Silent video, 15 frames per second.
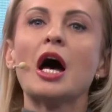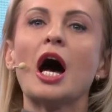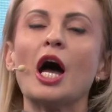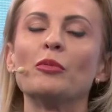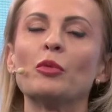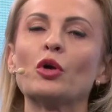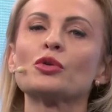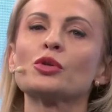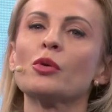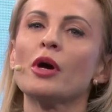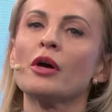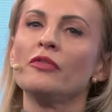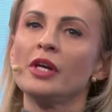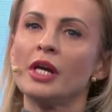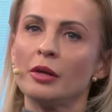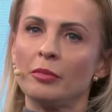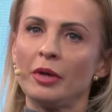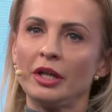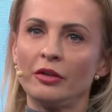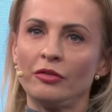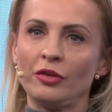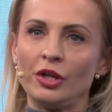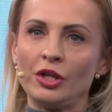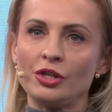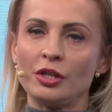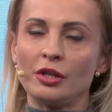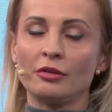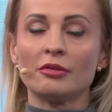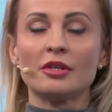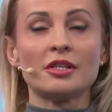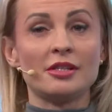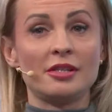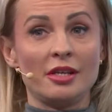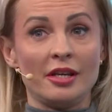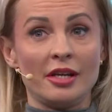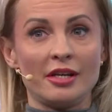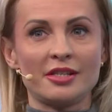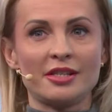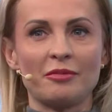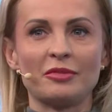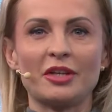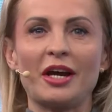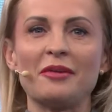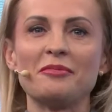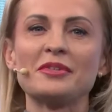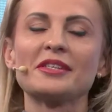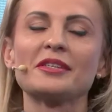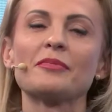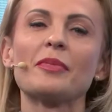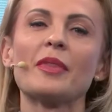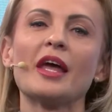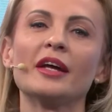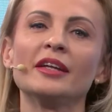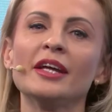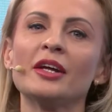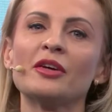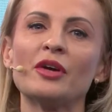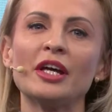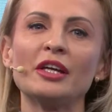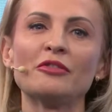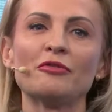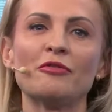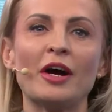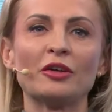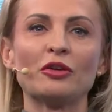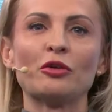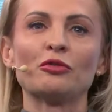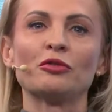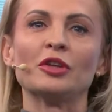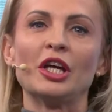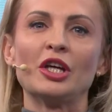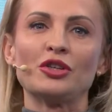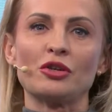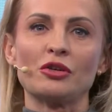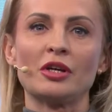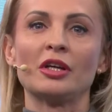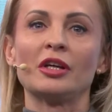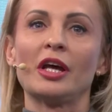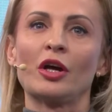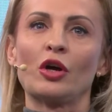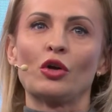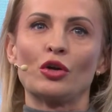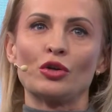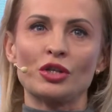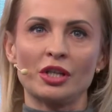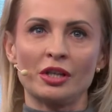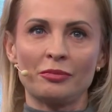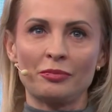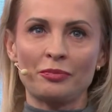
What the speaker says: I'm also a vegan by definition, sinning sometimes, and a great fan of nature and ecology.